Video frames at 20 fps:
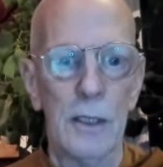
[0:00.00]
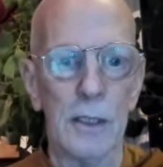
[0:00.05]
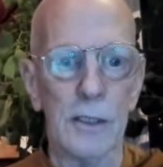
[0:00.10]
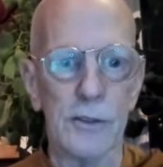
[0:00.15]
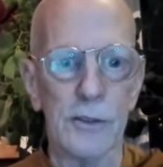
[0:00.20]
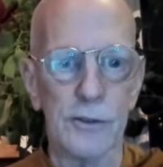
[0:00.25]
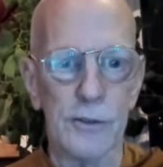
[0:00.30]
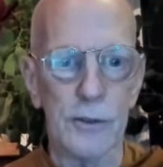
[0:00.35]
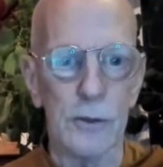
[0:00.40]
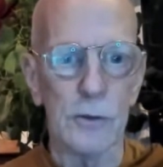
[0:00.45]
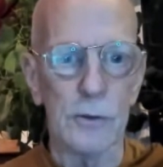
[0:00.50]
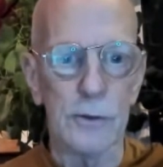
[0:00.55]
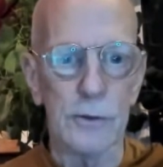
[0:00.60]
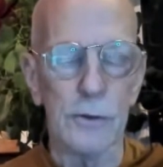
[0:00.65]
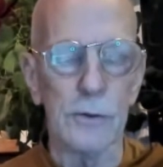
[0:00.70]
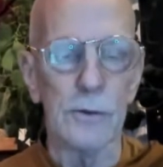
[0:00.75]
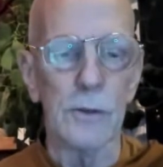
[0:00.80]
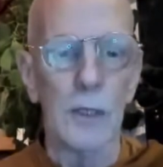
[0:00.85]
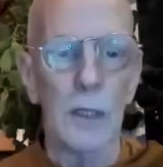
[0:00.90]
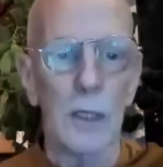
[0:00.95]
And so
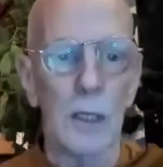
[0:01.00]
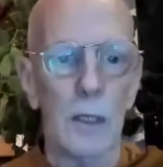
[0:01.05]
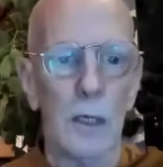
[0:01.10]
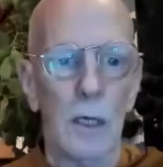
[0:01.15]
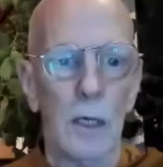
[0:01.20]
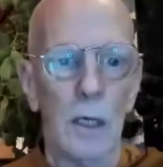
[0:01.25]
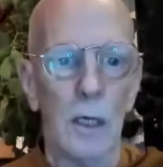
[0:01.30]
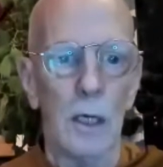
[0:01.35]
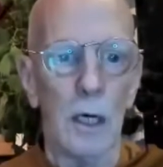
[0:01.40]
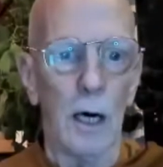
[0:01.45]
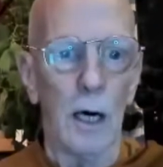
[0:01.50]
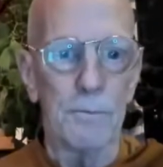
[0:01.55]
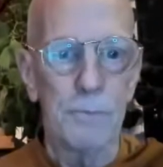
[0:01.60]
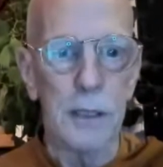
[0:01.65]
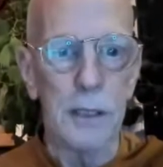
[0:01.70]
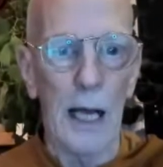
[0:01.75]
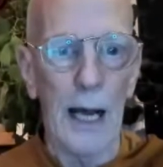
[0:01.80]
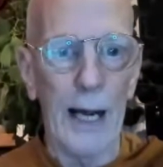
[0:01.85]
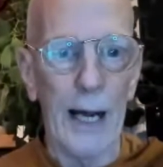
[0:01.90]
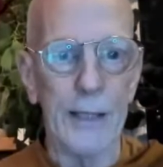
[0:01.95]
to
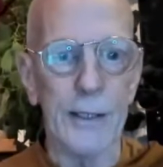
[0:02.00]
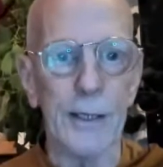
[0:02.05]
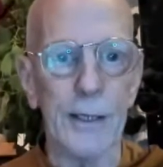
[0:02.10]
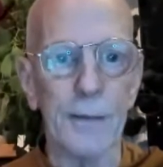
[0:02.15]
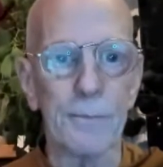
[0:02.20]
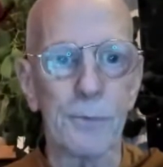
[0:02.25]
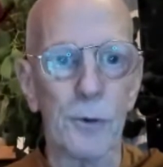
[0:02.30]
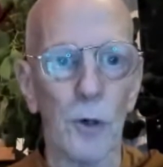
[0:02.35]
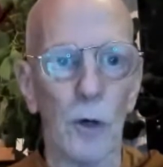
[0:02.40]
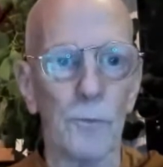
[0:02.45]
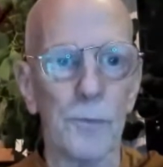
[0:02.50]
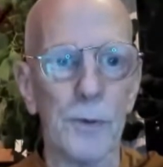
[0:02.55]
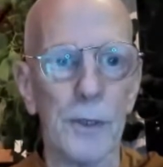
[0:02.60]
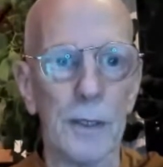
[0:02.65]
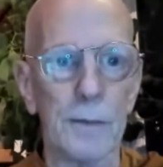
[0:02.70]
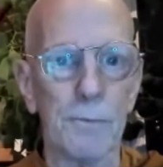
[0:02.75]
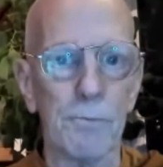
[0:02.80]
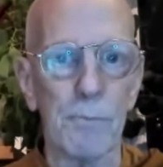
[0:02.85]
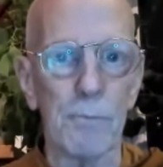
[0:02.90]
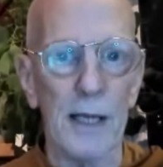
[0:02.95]
apply the
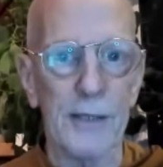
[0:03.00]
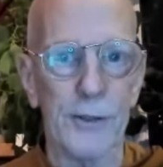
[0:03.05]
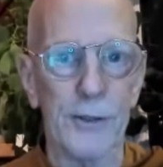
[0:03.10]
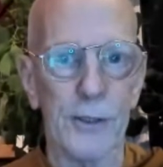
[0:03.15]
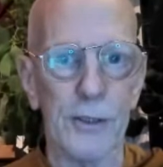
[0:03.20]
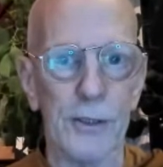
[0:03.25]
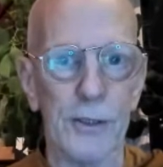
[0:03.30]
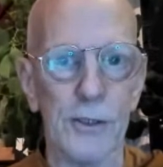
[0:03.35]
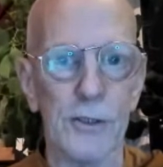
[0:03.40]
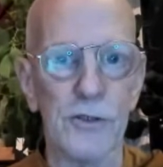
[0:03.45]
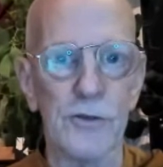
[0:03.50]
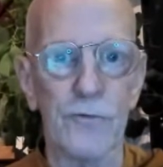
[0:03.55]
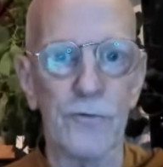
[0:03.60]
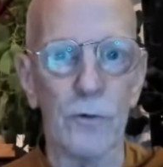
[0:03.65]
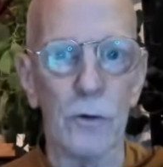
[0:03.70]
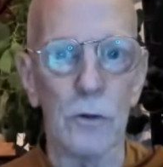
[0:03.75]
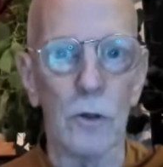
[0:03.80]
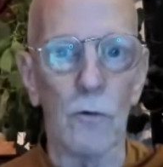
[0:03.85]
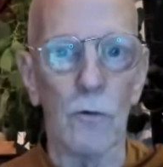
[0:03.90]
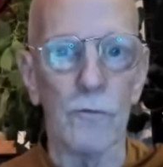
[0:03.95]
appropriate methods for
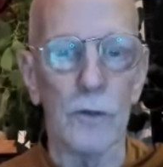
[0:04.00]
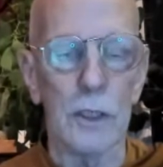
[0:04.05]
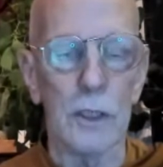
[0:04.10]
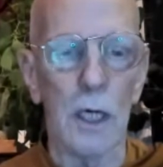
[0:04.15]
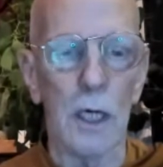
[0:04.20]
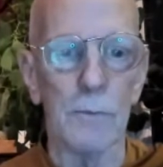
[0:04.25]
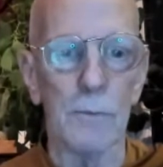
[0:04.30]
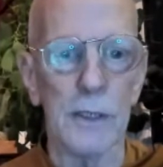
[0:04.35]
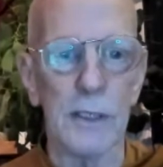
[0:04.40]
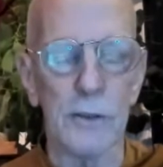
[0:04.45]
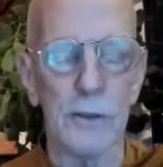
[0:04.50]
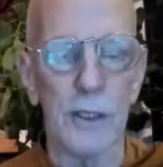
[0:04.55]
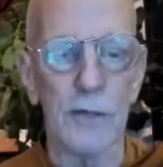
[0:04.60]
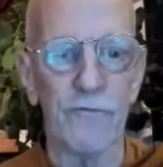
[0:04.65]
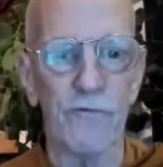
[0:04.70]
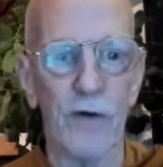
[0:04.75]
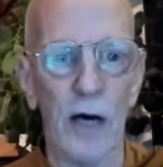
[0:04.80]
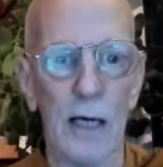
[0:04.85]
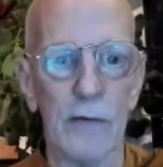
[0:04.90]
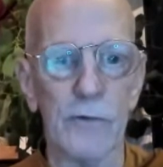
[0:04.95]
overcoming the
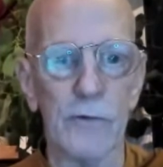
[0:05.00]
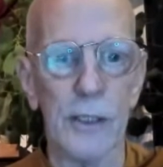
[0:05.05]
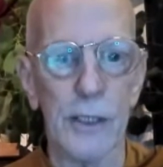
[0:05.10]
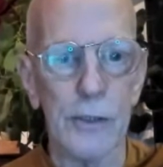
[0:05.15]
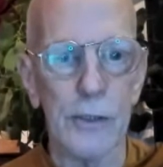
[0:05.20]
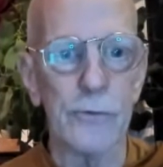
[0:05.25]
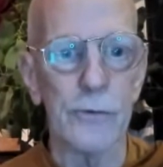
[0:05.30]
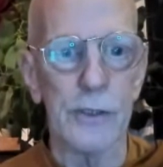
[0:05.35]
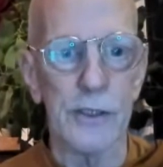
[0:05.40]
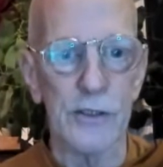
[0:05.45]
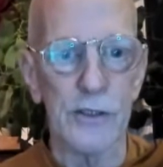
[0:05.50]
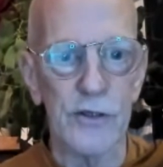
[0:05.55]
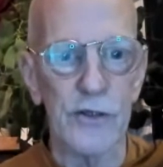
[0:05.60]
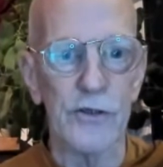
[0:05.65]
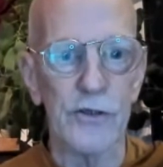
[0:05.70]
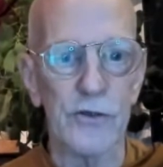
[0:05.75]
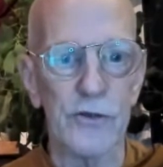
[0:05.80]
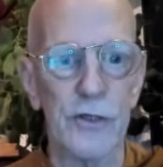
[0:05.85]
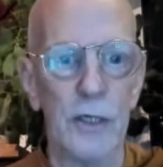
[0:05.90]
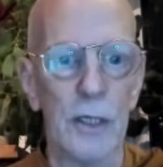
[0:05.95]
5
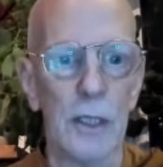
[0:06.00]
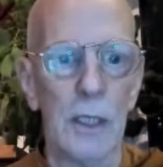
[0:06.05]
hindrances.